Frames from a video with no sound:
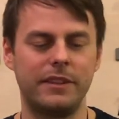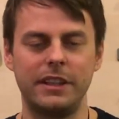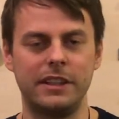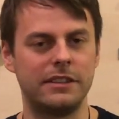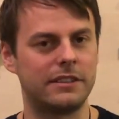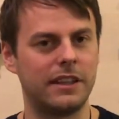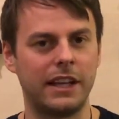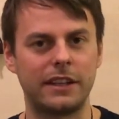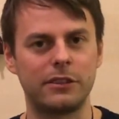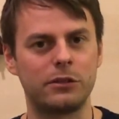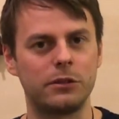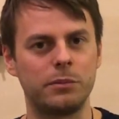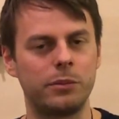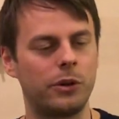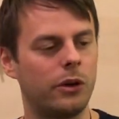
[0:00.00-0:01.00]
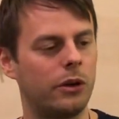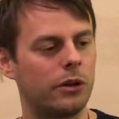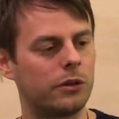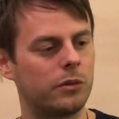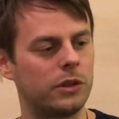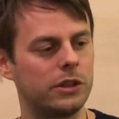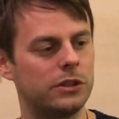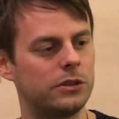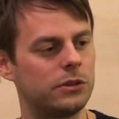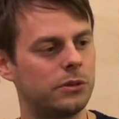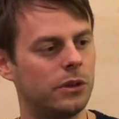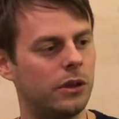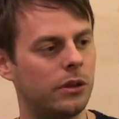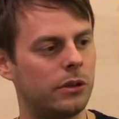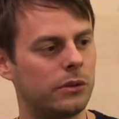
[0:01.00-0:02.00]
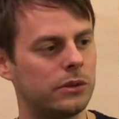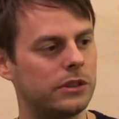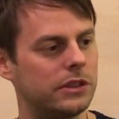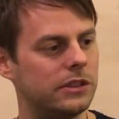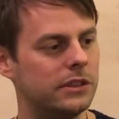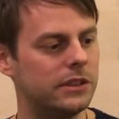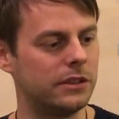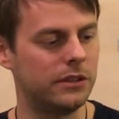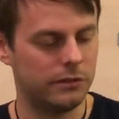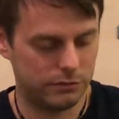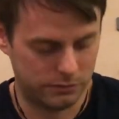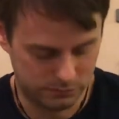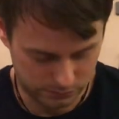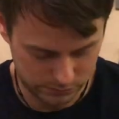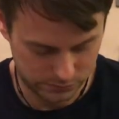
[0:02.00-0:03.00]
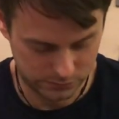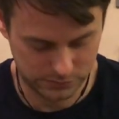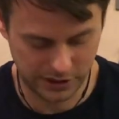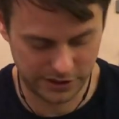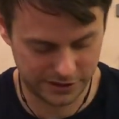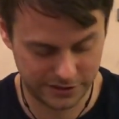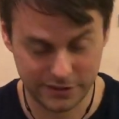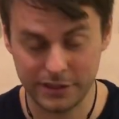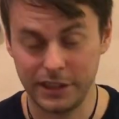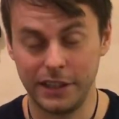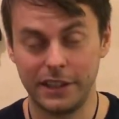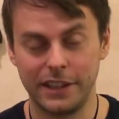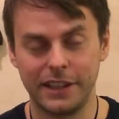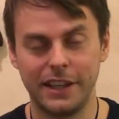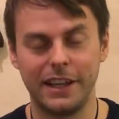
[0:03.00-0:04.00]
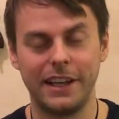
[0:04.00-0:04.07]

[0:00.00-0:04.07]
it's like super awkward to hold the see?